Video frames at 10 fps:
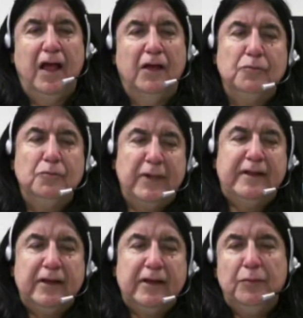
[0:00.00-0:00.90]
whether
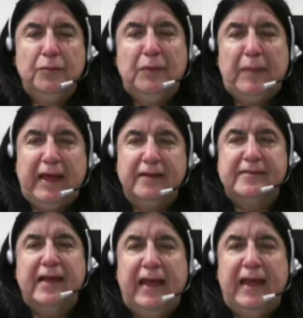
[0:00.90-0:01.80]
human beings are
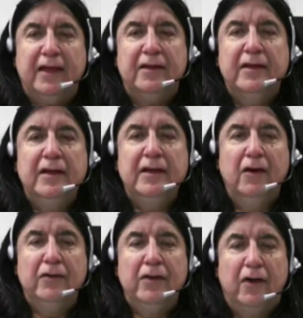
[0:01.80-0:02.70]
here or
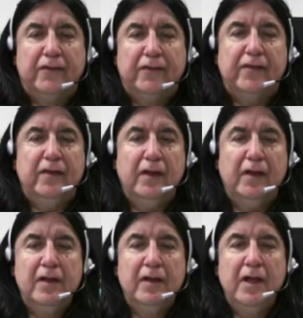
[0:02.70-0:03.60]
not,
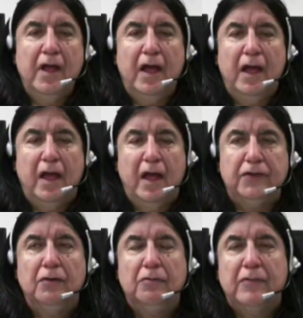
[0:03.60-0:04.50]

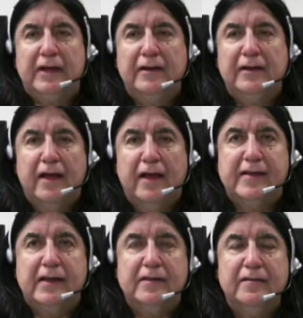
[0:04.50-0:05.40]
to recognize
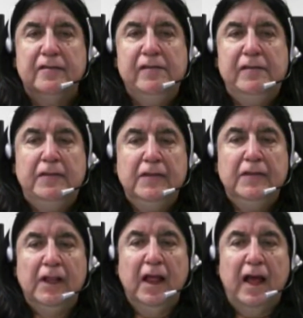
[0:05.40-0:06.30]
it.
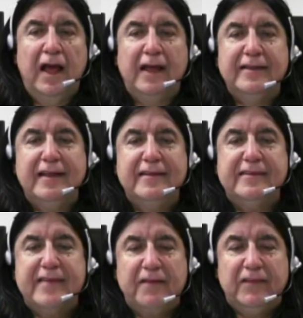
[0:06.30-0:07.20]
And then the
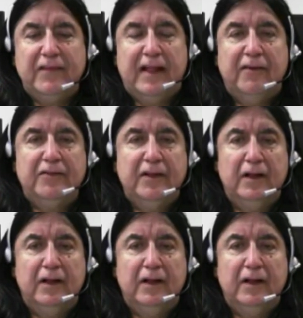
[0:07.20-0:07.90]
seventh level,